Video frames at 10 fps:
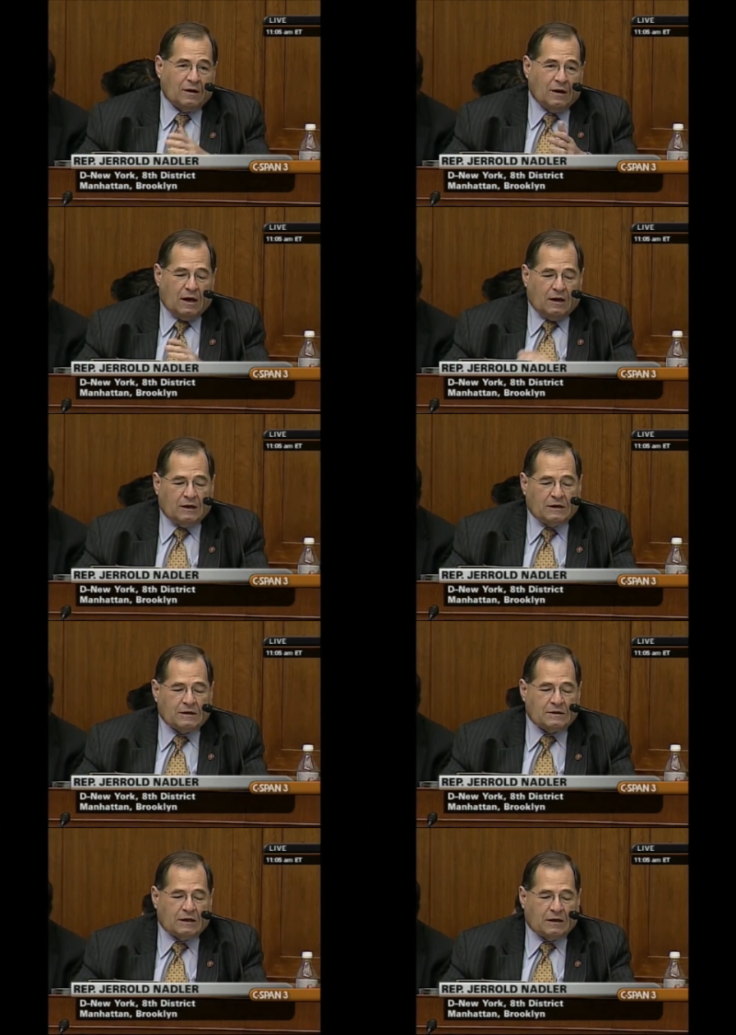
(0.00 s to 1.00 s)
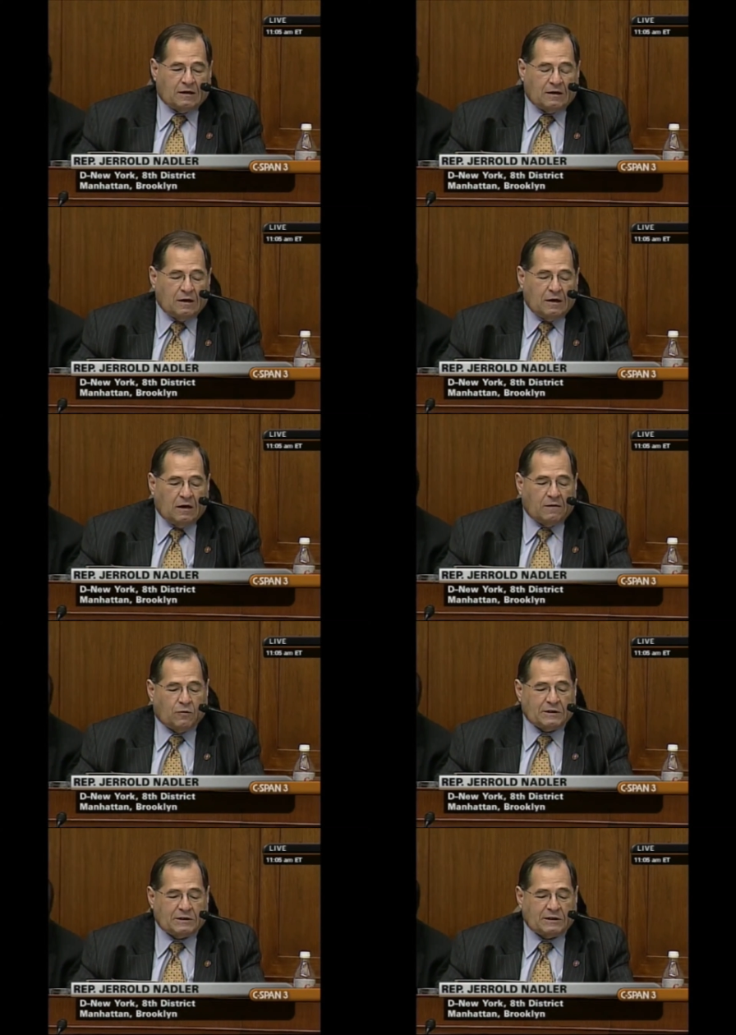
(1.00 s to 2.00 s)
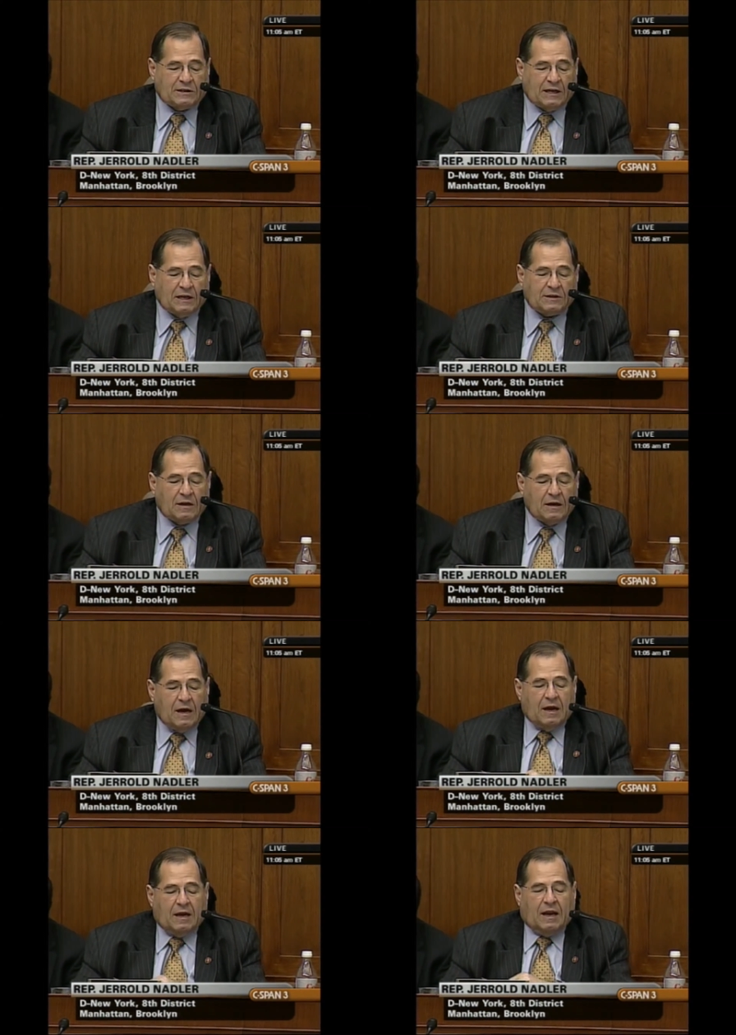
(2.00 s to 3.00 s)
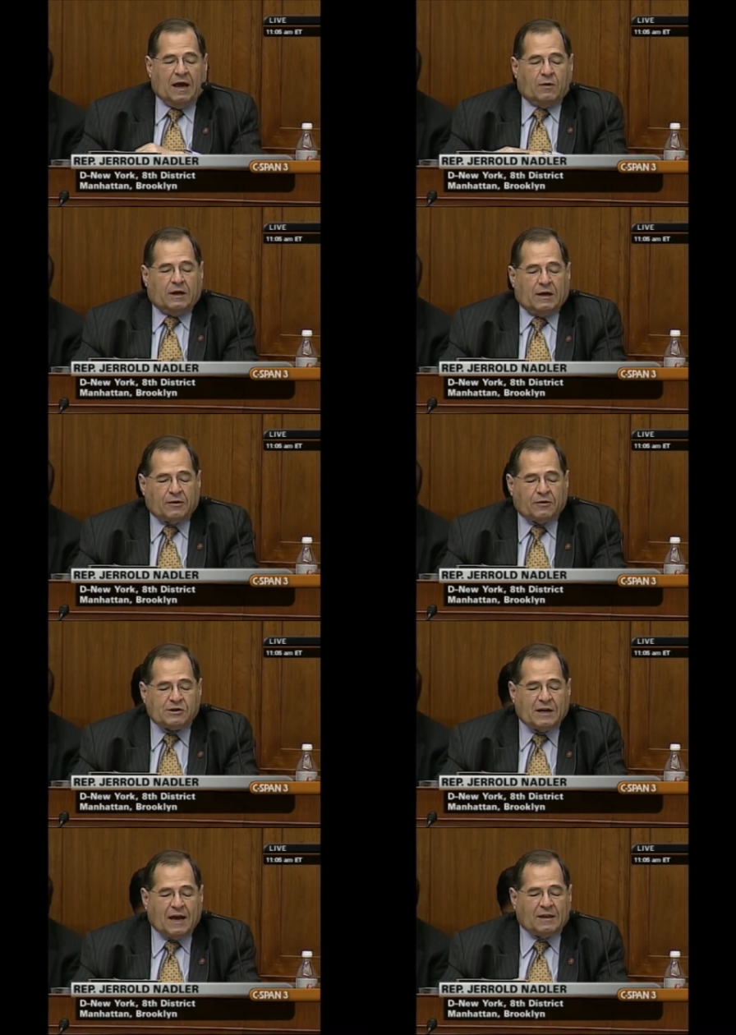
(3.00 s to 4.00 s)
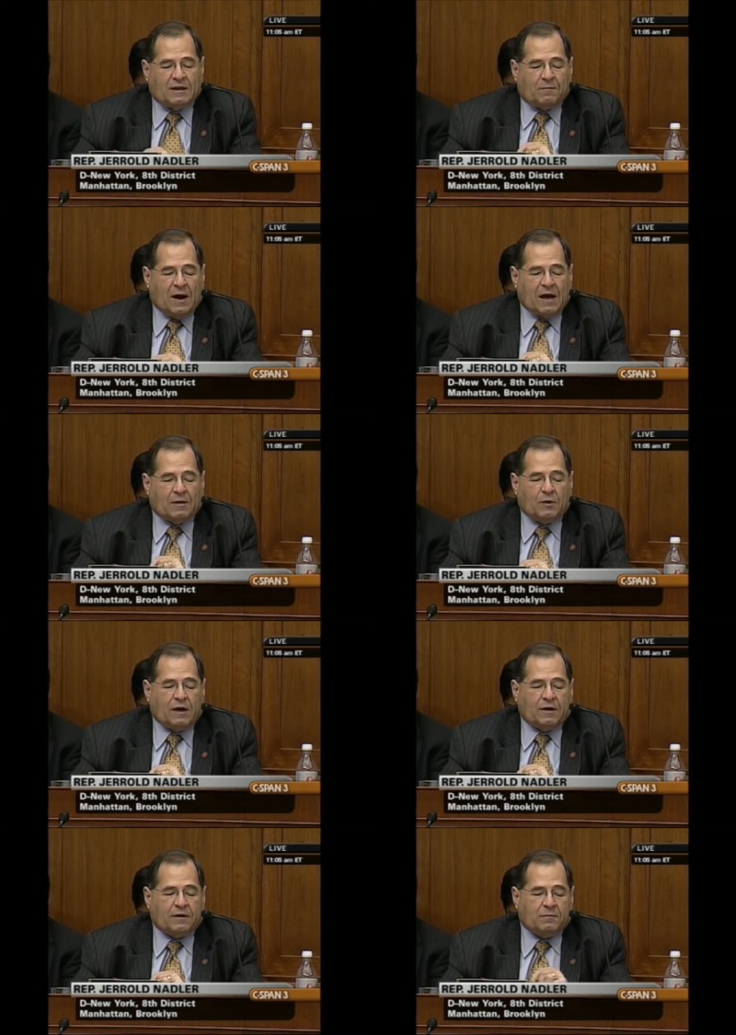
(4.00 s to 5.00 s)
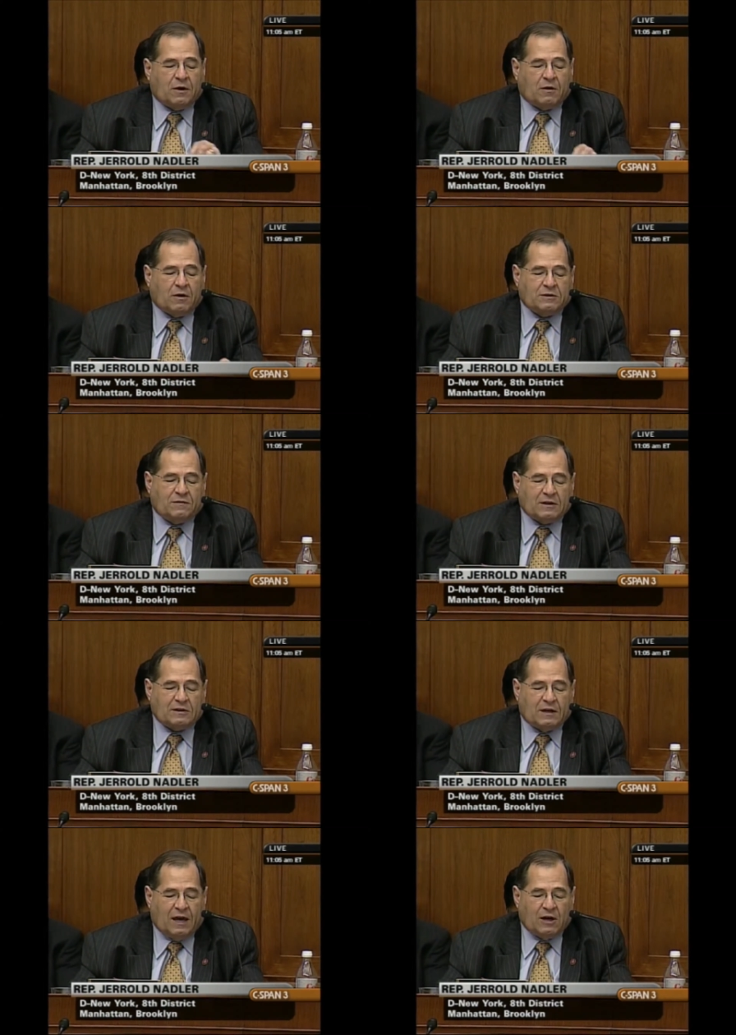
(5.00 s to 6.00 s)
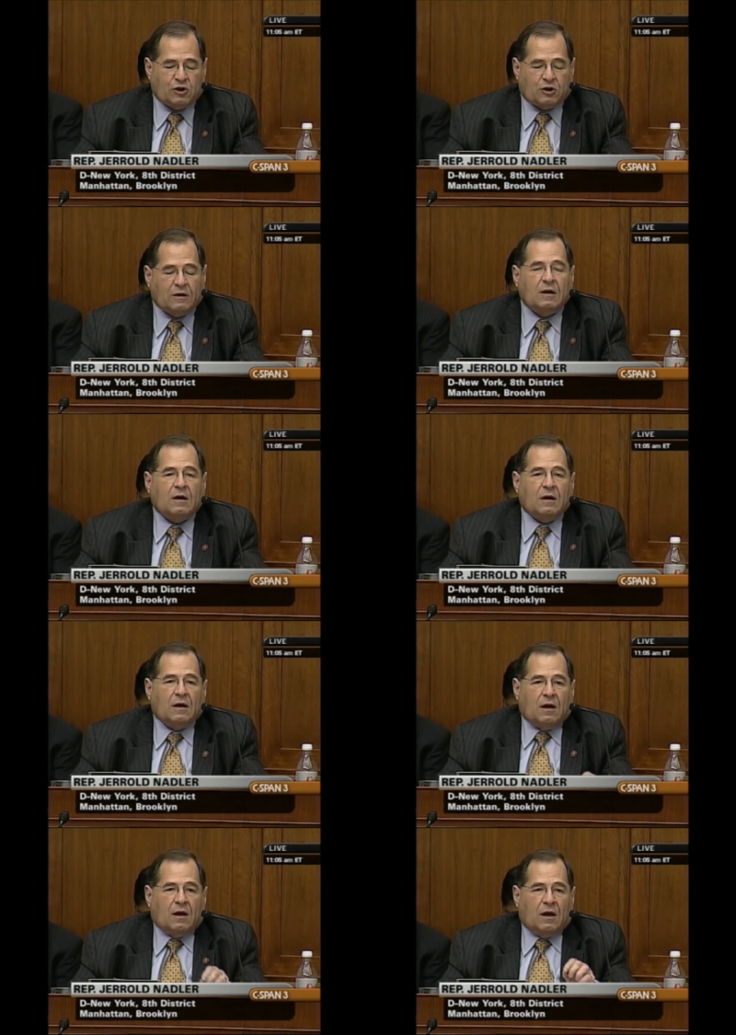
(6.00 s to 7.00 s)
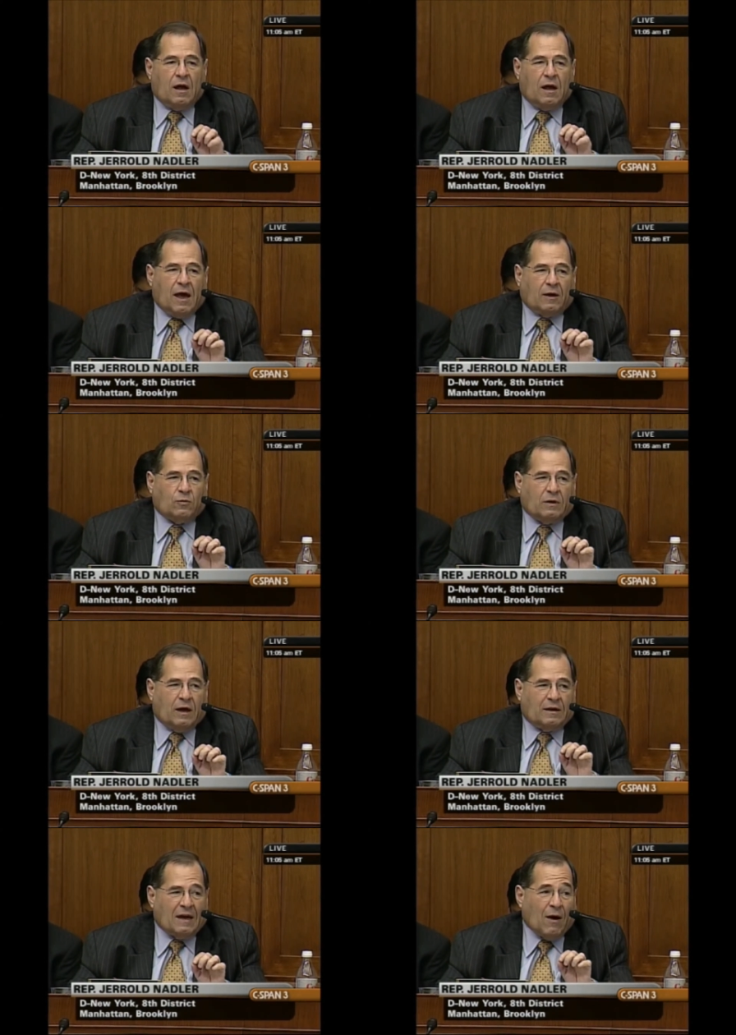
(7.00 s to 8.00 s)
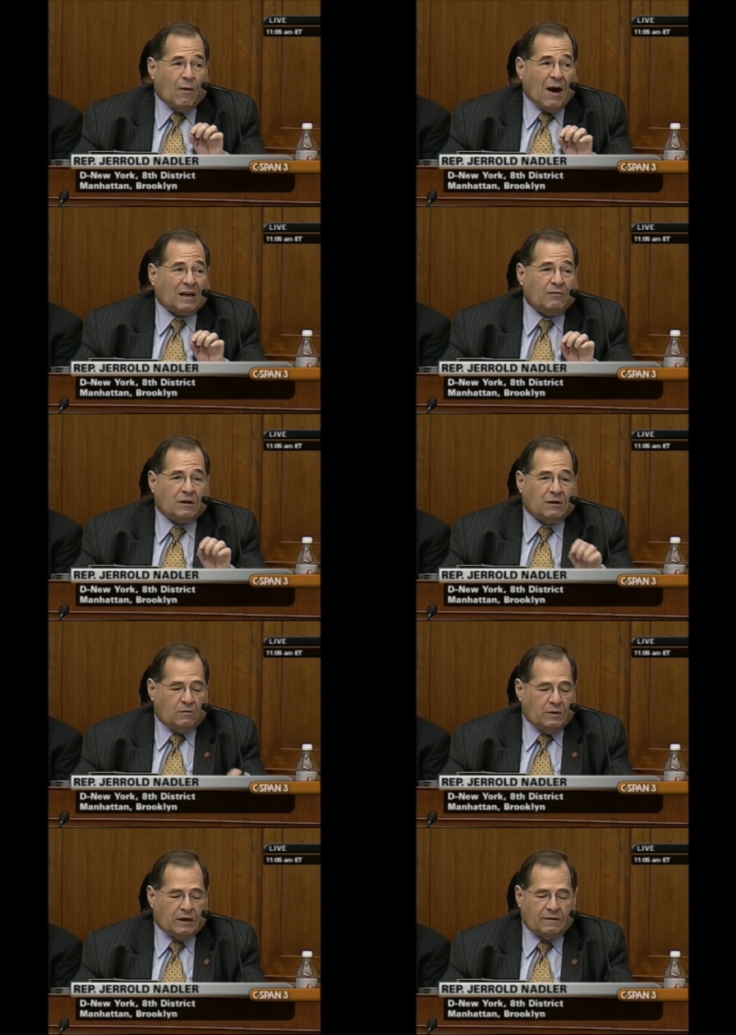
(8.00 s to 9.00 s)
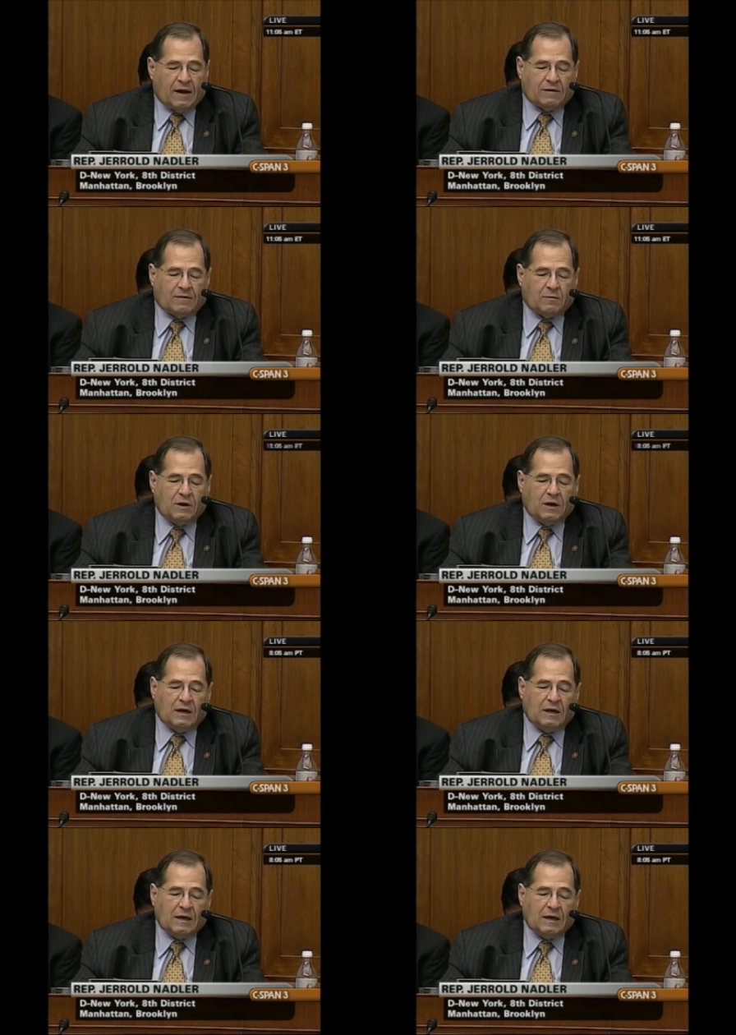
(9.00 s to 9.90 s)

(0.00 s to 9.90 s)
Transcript: and he is, uh, of course, deceased. Now, in understanding the bottom line of the bureau's investigation and and how accurate we can take it to be,